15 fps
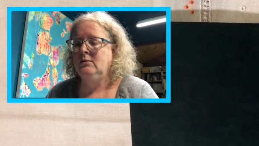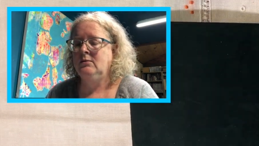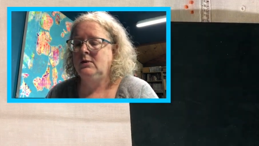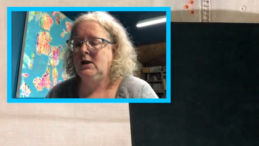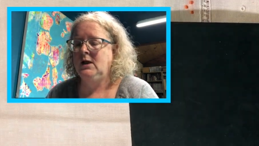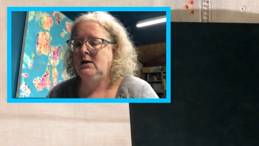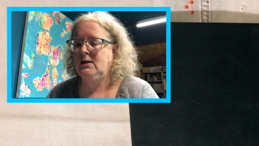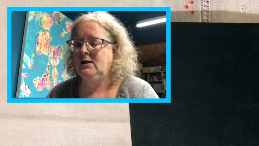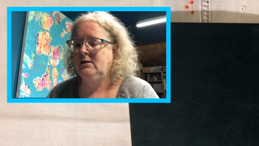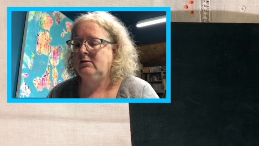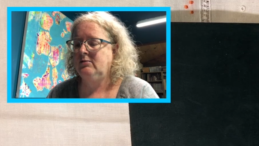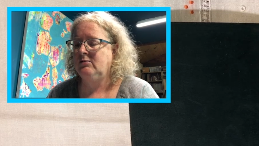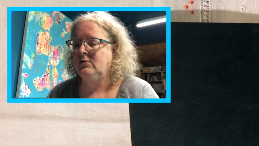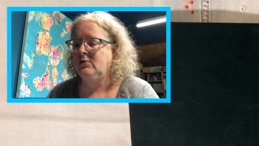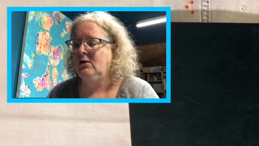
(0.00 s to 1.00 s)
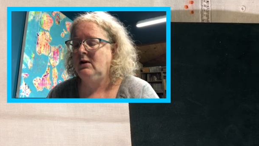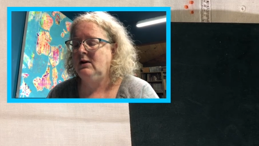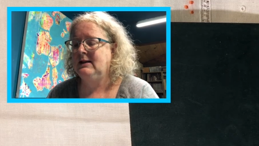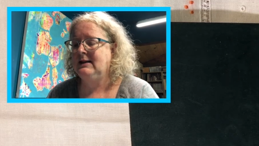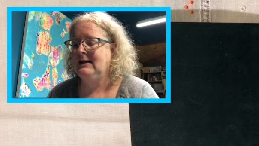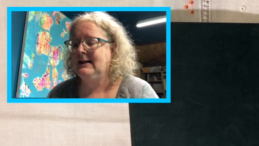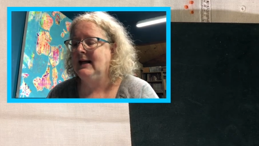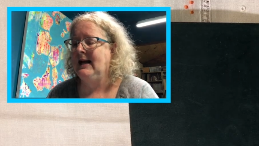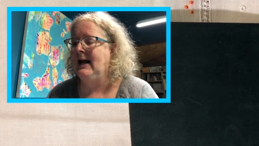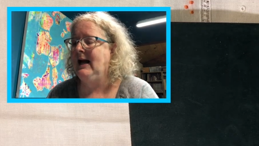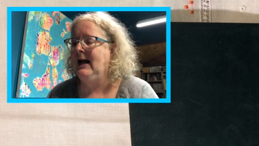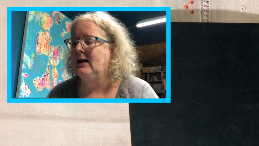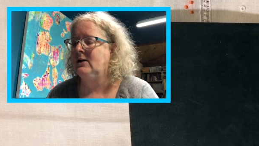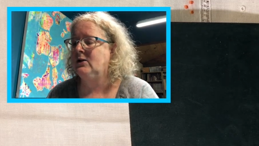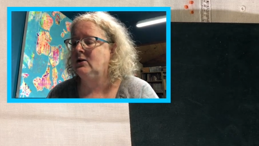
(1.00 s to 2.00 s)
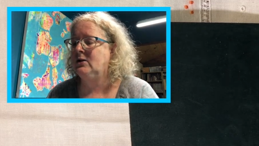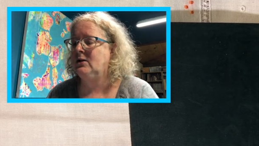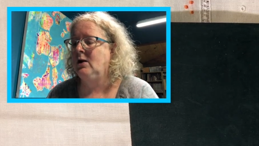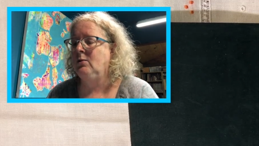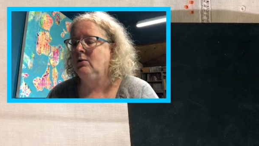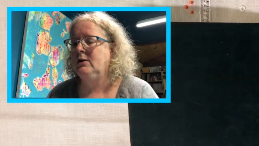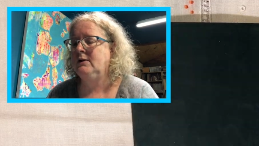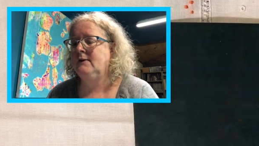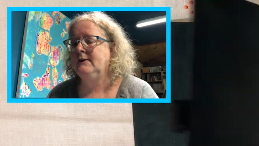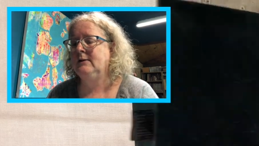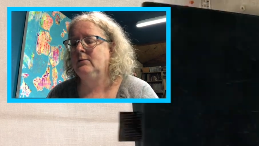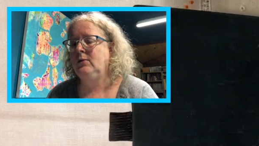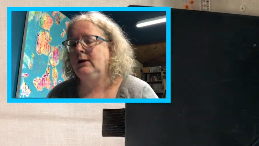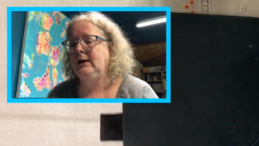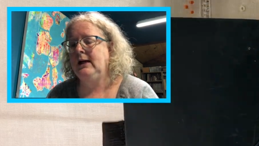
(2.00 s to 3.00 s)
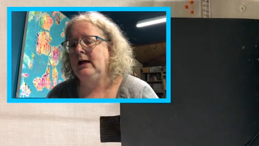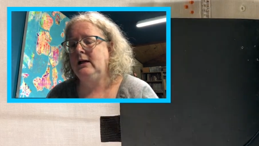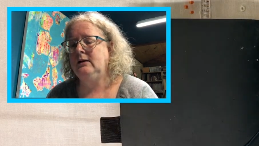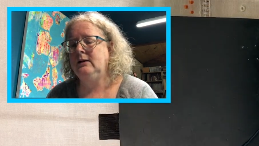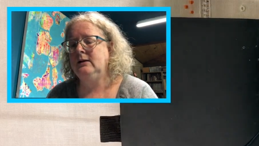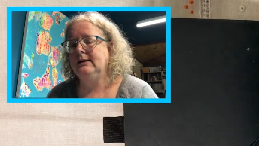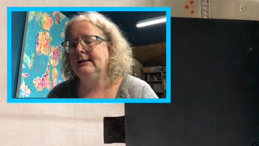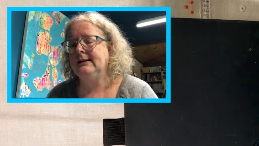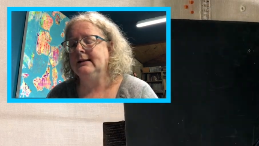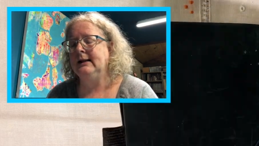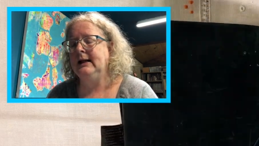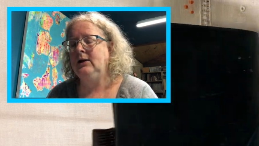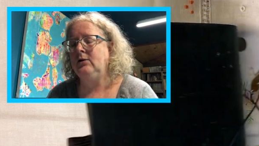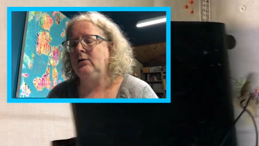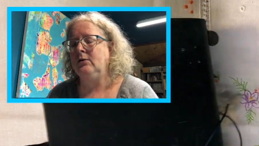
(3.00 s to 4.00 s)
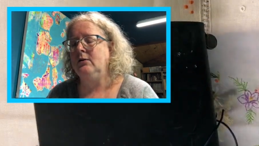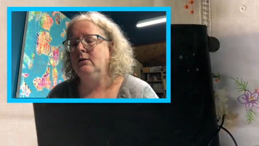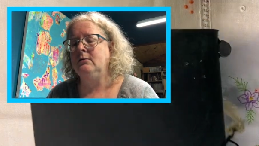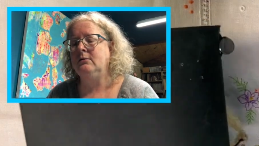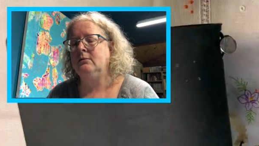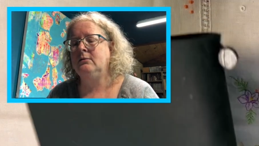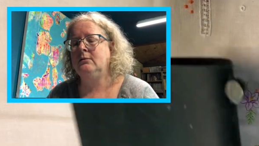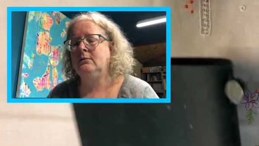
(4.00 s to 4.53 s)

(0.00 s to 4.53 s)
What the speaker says: It's not attached. I wonder if somebody added this later on.